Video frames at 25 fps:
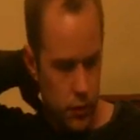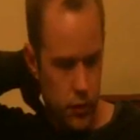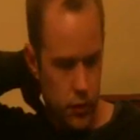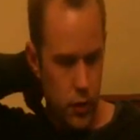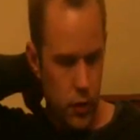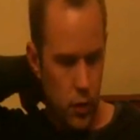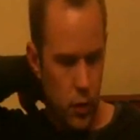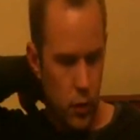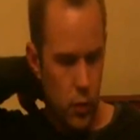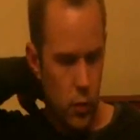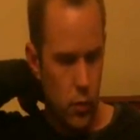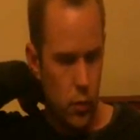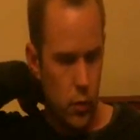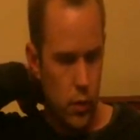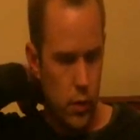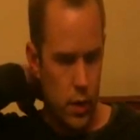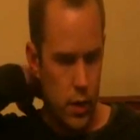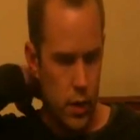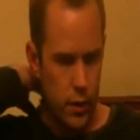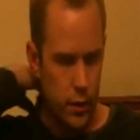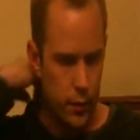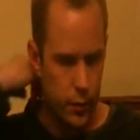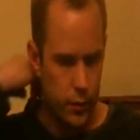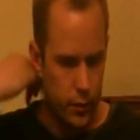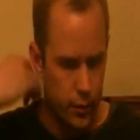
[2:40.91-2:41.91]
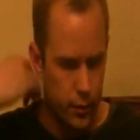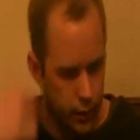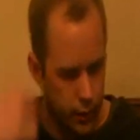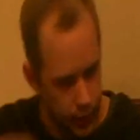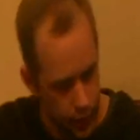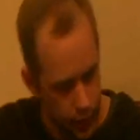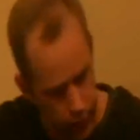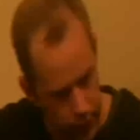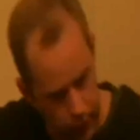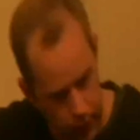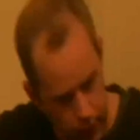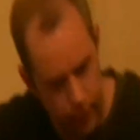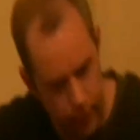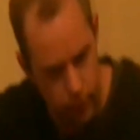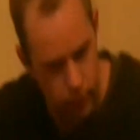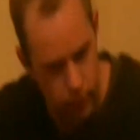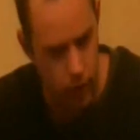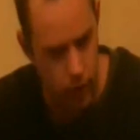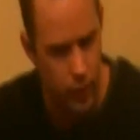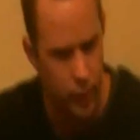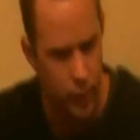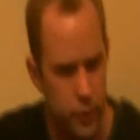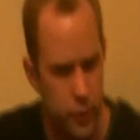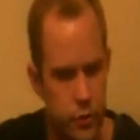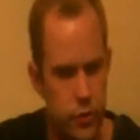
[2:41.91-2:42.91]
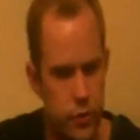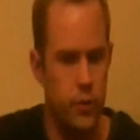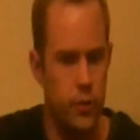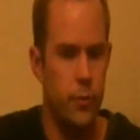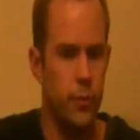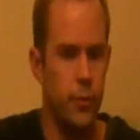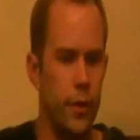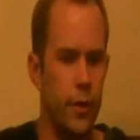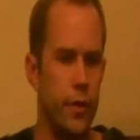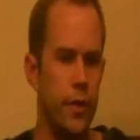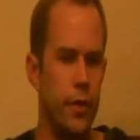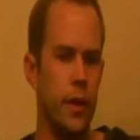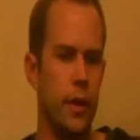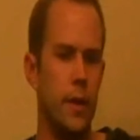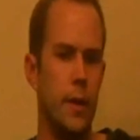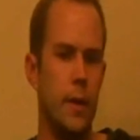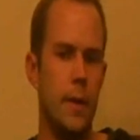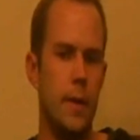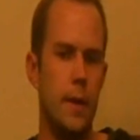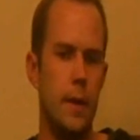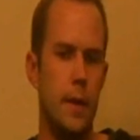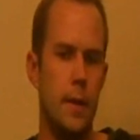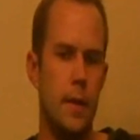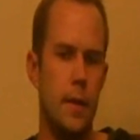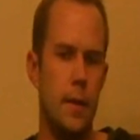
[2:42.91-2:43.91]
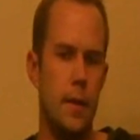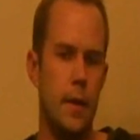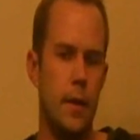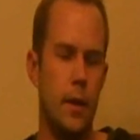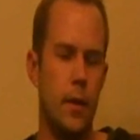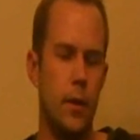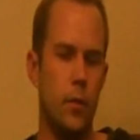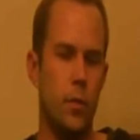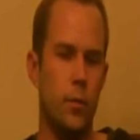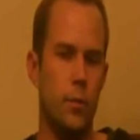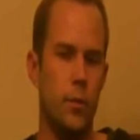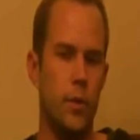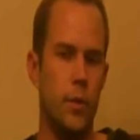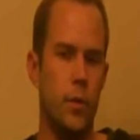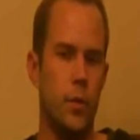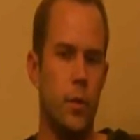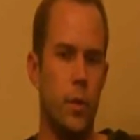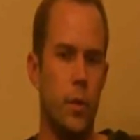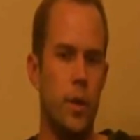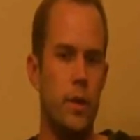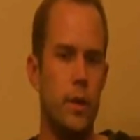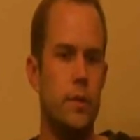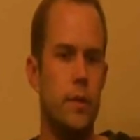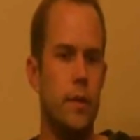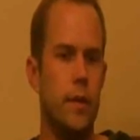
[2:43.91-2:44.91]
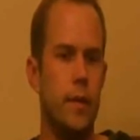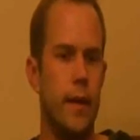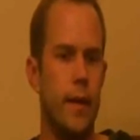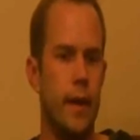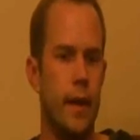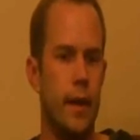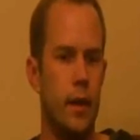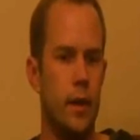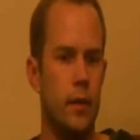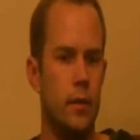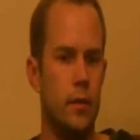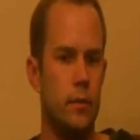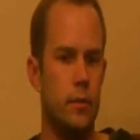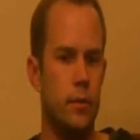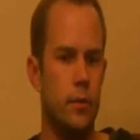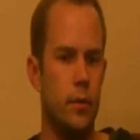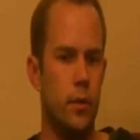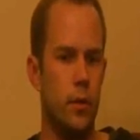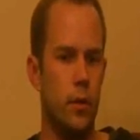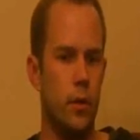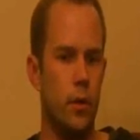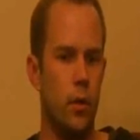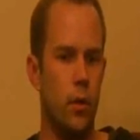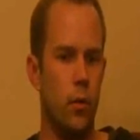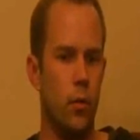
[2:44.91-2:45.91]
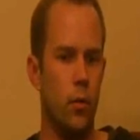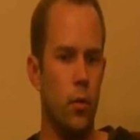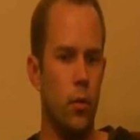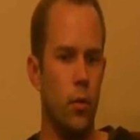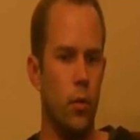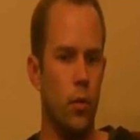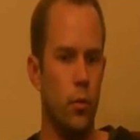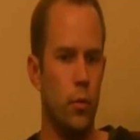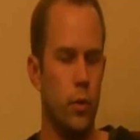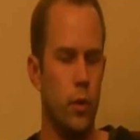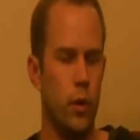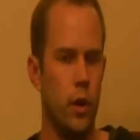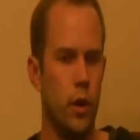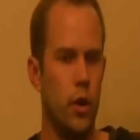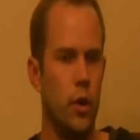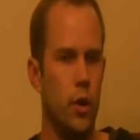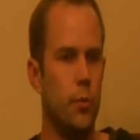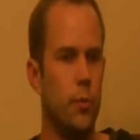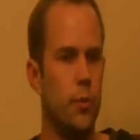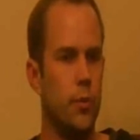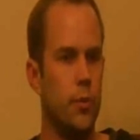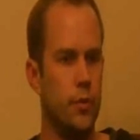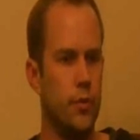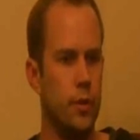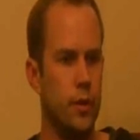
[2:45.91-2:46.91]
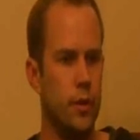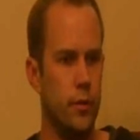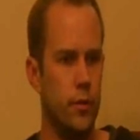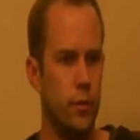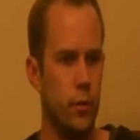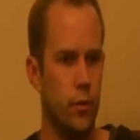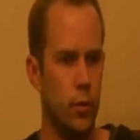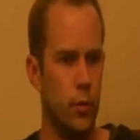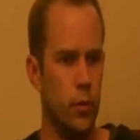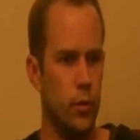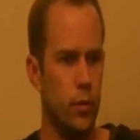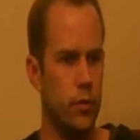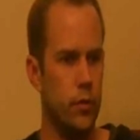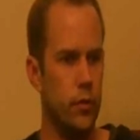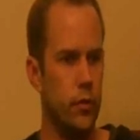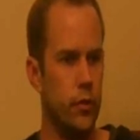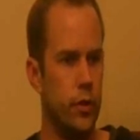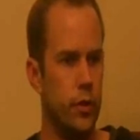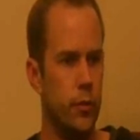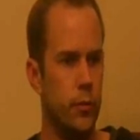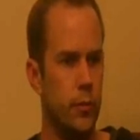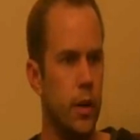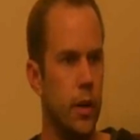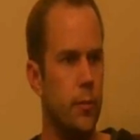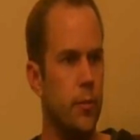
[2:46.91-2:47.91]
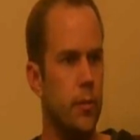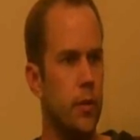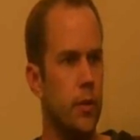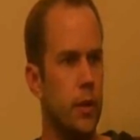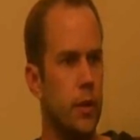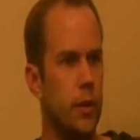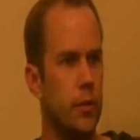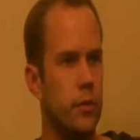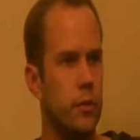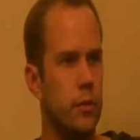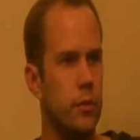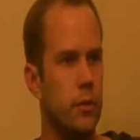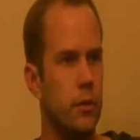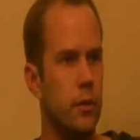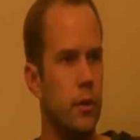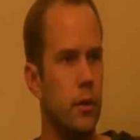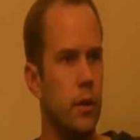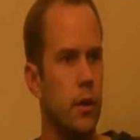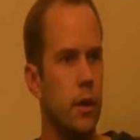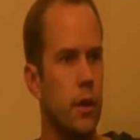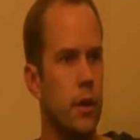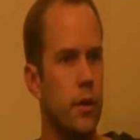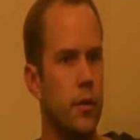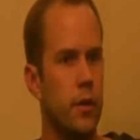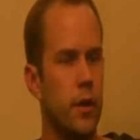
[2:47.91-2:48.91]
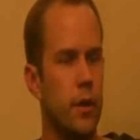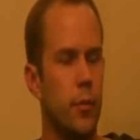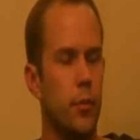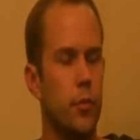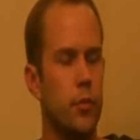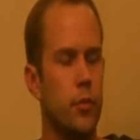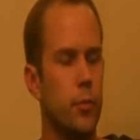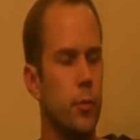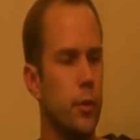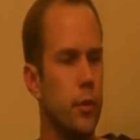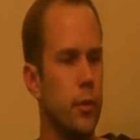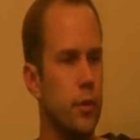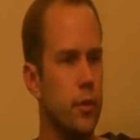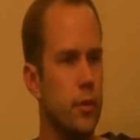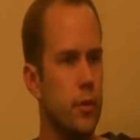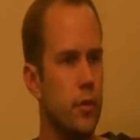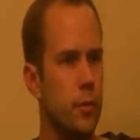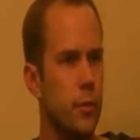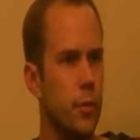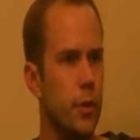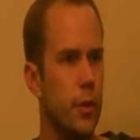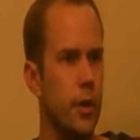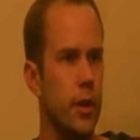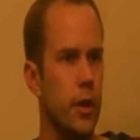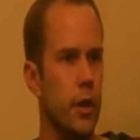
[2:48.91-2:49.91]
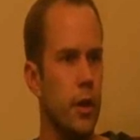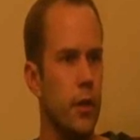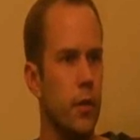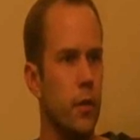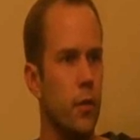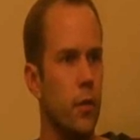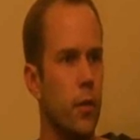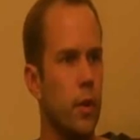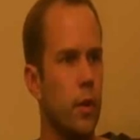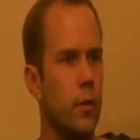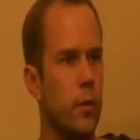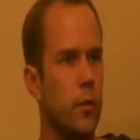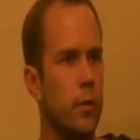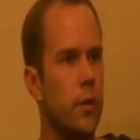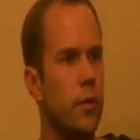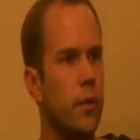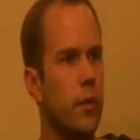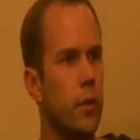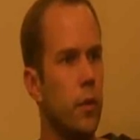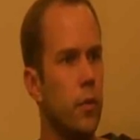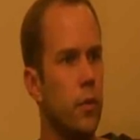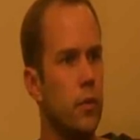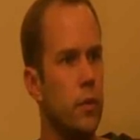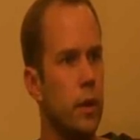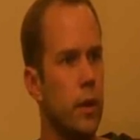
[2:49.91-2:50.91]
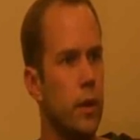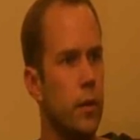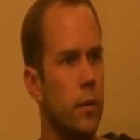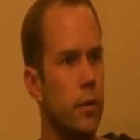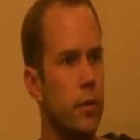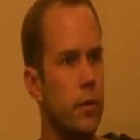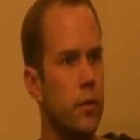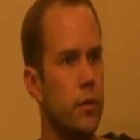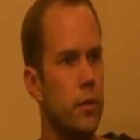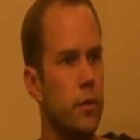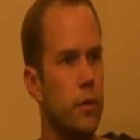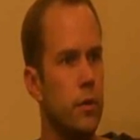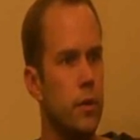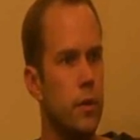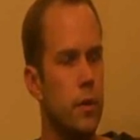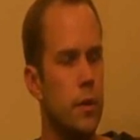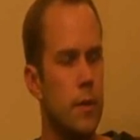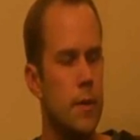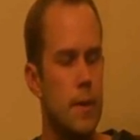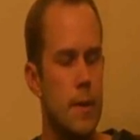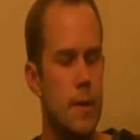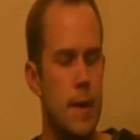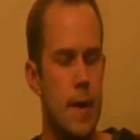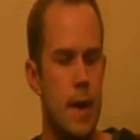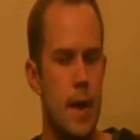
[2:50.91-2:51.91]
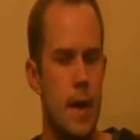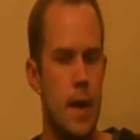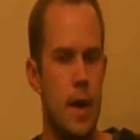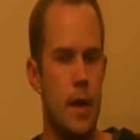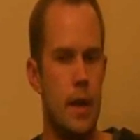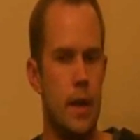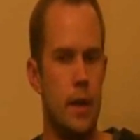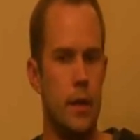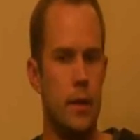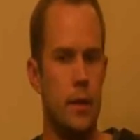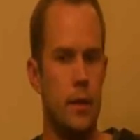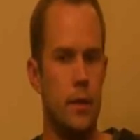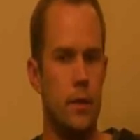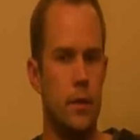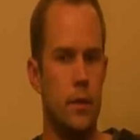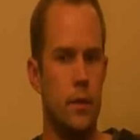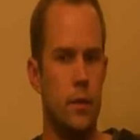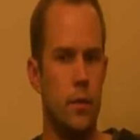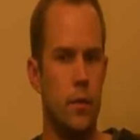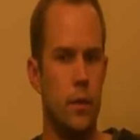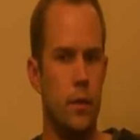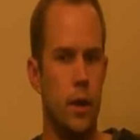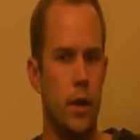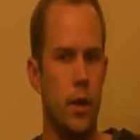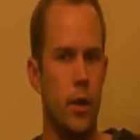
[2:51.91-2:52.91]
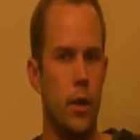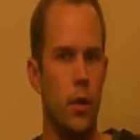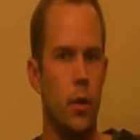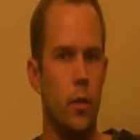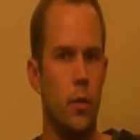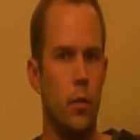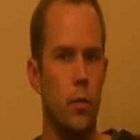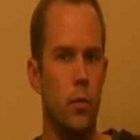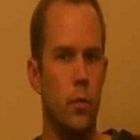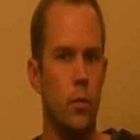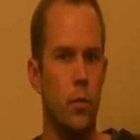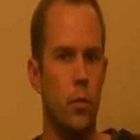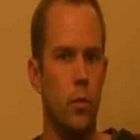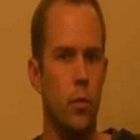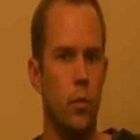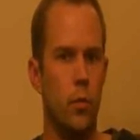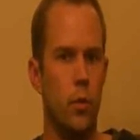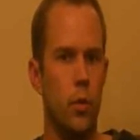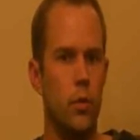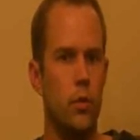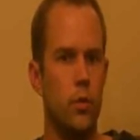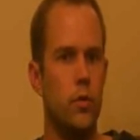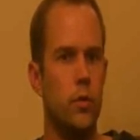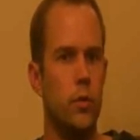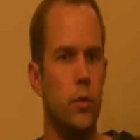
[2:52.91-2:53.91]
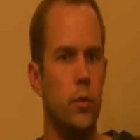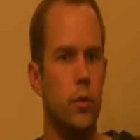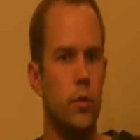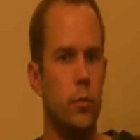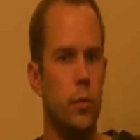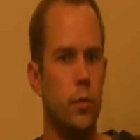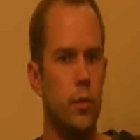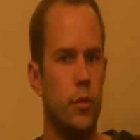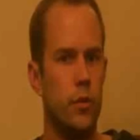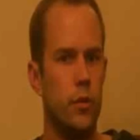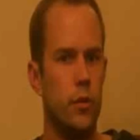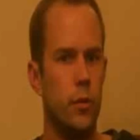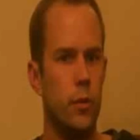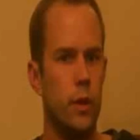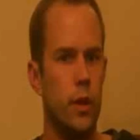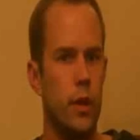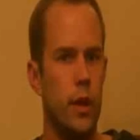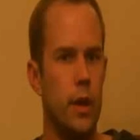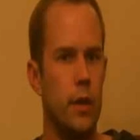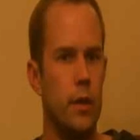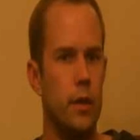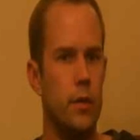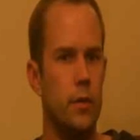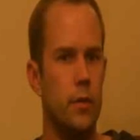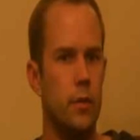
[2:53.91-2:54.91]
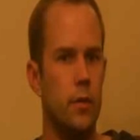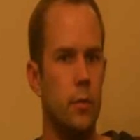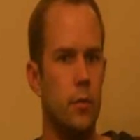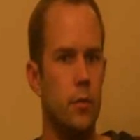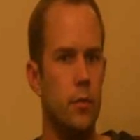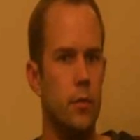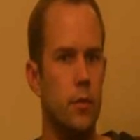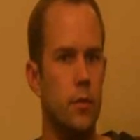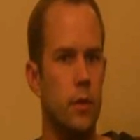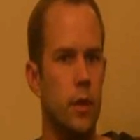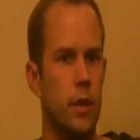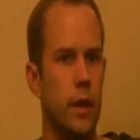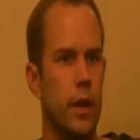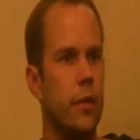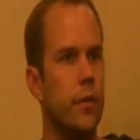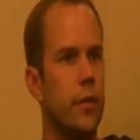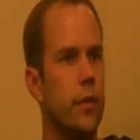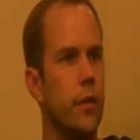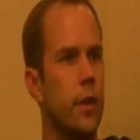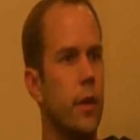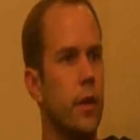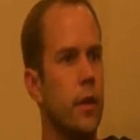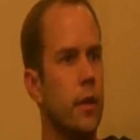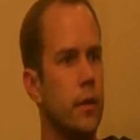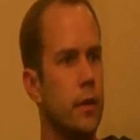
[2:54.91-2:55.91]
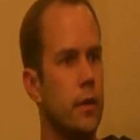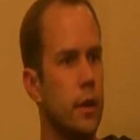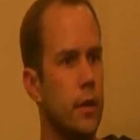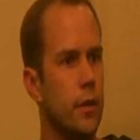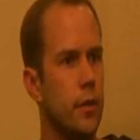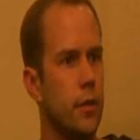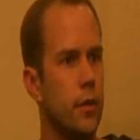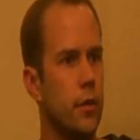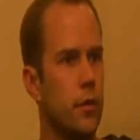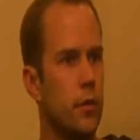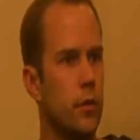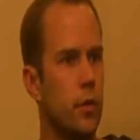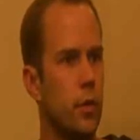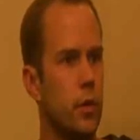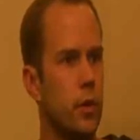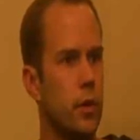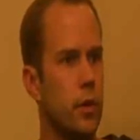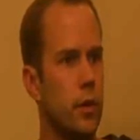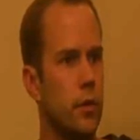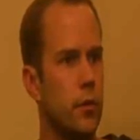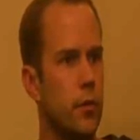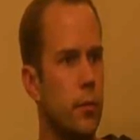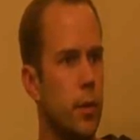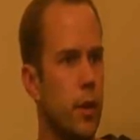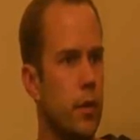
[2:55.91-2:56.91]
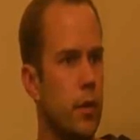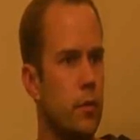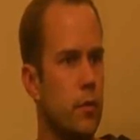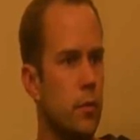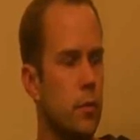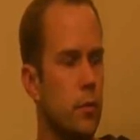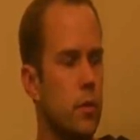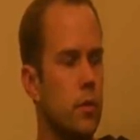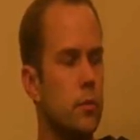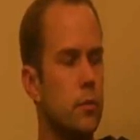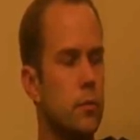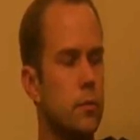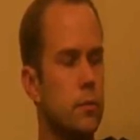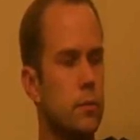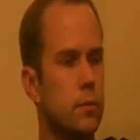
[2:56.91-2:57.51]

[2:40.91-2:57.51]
So in the longer term, I think it would be great to have a world where 100% of the world's internet population is able to participate on the web in their own language. And I know we'll do as much as we can to get there and get there as quickly as possible.